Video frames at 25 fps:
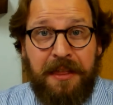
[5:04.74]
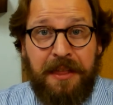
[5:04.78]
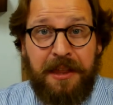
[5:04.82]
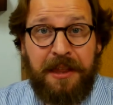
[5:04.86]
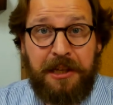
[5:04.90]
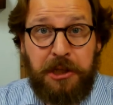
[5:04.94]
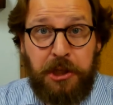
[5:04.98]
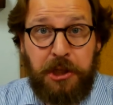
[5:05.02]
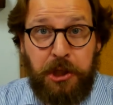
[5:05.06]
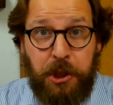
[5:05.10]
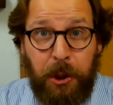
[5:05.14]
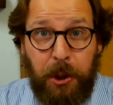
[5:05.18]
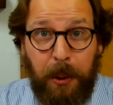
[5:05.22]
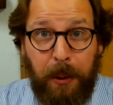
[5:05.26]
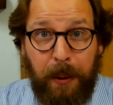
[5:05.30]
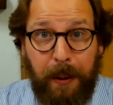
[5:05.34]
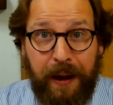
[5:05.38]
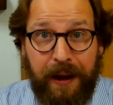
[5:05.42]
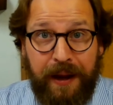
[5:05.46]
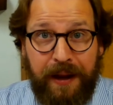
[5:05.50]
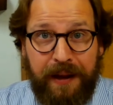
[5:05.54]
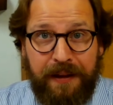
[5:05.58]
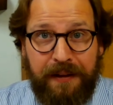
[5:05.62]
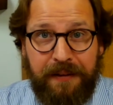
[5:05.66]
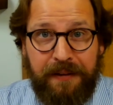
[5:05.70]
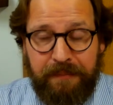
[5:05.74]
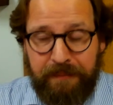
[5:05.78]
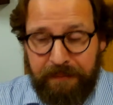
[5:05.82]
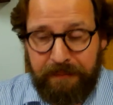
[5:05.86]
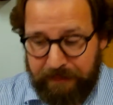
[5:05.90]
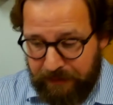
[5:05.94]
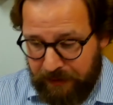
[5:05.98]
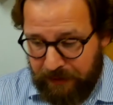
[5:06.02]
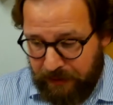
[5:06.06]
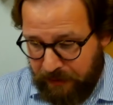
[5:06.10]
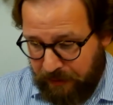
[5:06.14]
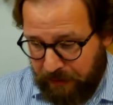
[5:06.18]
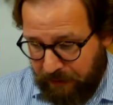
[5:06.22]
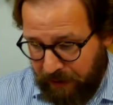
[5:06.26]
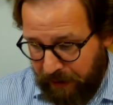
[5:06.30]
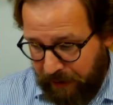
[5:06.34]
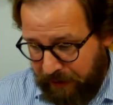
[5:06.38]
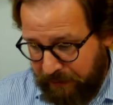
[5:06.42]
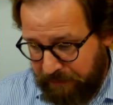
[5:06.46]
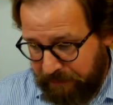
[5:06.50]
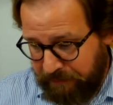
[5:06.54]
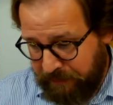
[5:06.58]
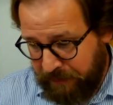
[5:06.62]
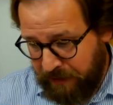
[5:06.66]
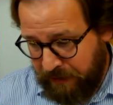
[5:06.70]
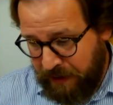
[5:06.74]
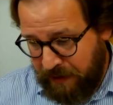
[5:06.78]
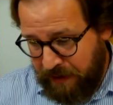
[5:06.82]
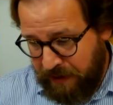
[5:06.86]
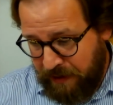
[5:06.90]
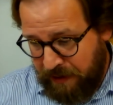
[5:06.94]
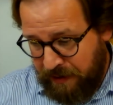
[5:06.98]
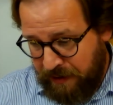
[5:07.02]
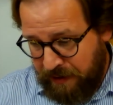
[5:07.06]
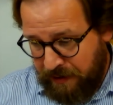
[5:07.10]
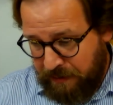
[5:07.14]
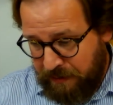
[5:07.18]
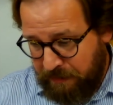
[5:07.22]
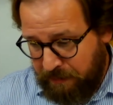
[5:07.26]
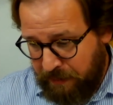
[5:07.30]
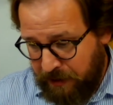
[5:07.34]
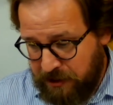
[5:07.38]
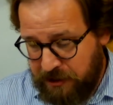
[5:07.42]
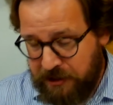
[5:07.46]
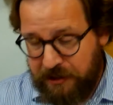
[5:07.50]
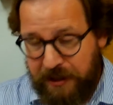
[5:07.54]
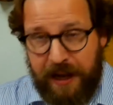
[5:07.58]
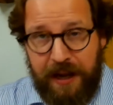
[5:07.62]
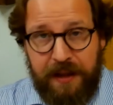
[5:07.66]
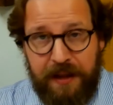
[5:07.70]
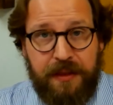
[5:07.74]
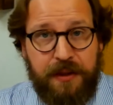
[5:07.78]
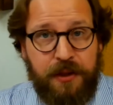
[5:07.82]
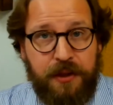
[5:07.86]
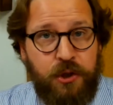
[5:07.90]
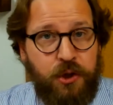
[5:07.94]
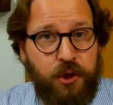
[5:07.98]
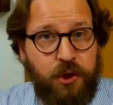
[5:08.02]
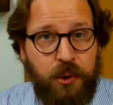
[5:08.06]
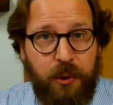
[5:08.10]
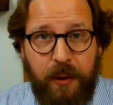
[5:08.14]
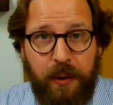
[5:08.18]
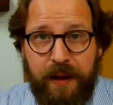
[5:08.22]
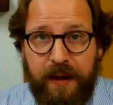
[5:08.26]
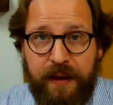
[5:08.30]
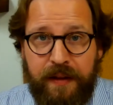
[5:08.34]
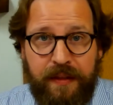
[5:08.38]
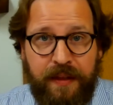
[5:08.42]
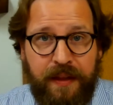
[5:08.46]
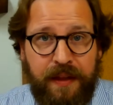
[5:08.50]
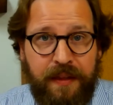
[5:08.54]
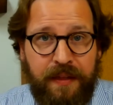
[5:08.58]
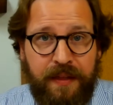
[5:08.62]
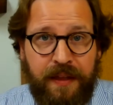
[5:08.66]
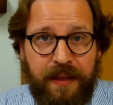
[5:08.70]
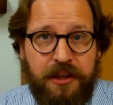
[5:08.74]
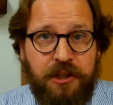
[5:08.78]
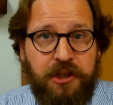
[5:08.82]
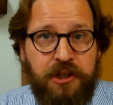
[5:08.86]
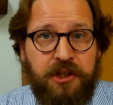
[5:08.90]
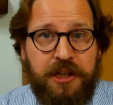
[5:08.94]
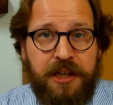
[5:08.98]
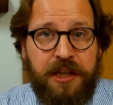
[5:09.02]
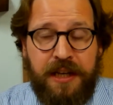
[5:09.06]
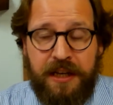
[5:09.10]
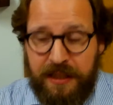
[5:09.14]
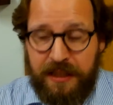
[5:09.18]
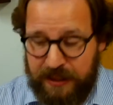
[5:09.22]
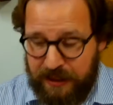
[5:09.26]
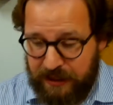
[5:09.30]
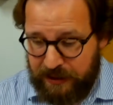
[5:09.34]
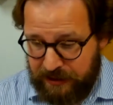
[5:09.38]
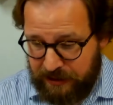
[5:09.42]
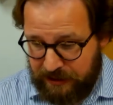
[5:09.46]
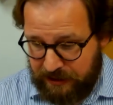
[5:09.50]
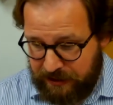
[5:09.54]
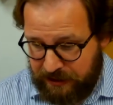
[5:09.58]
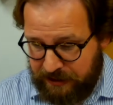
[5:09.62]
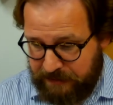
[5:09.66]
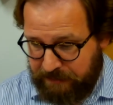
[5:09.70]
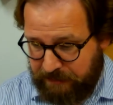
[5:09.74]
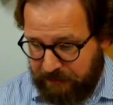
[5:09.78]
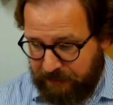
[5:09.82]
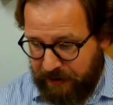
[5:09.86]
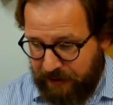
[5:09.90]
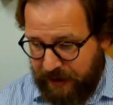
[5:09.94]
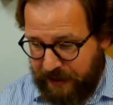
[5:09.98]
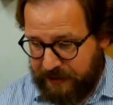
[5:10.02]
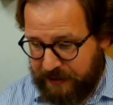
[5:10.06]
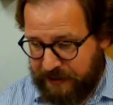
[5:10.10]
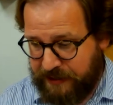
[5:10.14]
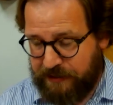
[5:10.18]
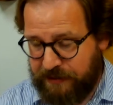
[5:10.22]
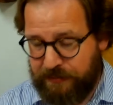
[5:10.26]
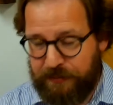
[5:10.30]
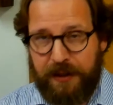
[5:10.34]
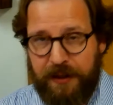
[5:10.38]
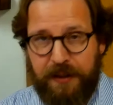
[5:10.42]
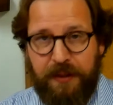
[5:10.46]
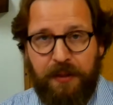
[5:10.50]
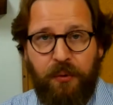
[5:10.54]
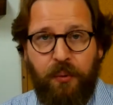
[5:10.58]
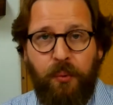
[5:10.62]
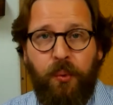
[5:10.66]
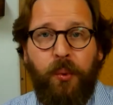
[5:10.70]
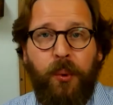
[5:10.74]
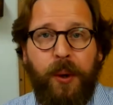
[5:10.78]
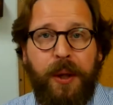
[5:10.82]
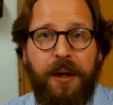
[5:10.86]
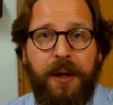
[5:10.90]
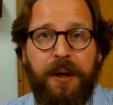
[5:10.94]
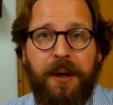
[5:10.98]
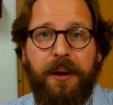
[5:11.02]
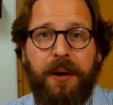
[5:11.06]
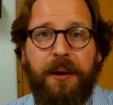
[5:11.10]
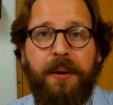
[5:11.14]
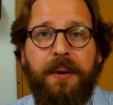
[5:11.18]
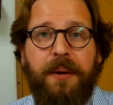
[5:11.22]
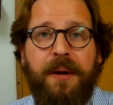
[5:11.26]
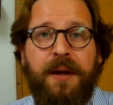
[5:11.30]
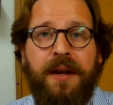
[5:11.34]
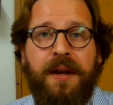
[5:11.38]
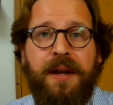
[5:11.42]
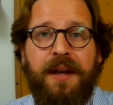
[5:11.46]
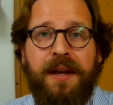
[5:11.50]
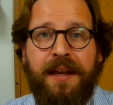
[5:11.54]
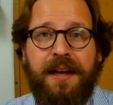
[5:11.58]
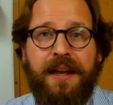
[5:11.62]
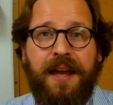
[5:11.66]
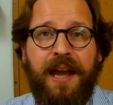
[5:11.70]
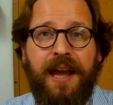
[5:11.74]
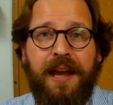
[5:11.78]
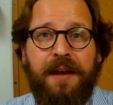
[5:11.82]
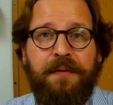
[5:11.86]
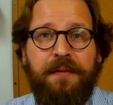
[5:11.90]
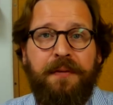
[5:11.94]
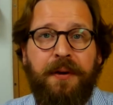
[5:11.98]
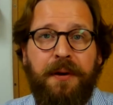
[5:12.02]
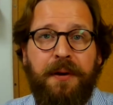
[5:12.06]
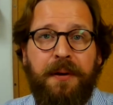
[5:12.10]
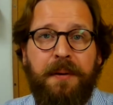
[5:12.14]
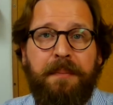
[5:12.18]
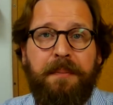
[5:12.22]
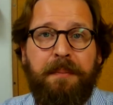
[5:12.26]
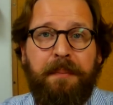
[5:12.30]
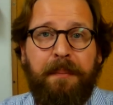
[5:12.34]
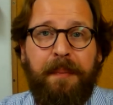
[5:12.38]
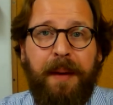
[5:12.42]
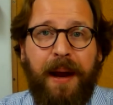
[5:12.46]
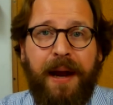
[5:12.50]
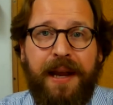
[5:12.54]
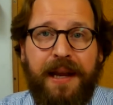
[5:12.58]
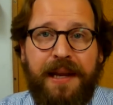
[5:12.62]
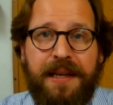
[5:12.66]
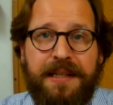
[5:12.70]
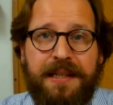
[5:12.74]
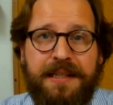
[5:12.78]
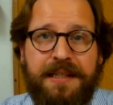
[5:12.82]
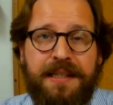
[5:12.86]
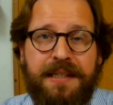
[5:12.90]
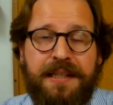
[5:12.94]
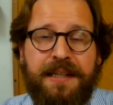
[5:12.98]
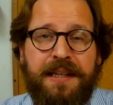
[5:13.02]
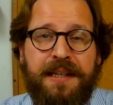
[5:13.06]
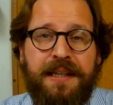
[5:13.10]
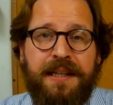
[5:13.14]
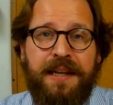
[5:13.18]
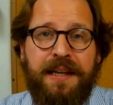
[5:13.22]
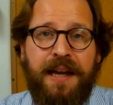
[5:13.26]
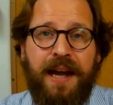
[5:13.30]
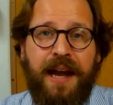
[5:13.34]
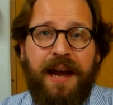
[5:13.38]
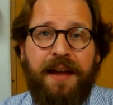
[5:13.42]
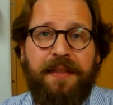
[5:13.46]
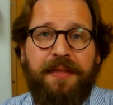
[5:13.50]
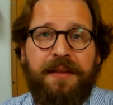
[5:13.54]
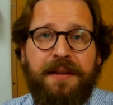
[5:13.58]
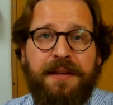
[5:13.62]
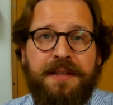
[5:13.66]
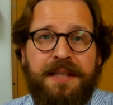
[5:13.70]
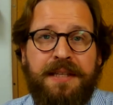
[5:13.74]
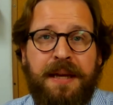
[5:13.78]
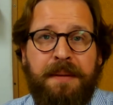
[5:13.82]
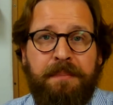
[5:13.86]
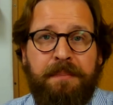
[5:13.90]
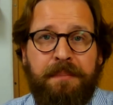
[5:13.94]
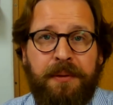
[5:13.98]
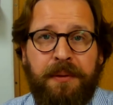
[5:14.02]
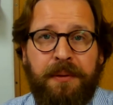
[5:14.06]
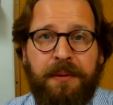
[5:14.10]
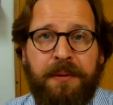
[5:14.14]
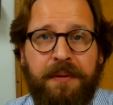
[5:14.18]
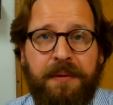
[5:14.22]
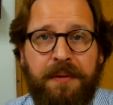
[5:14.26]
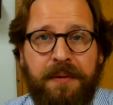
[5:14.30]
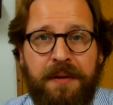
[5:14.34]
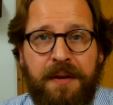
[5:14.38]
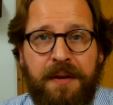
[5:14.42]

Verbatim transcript: the joy, right? Much like the joy that, that Jesus expressed when the widow gave her mite at the temple.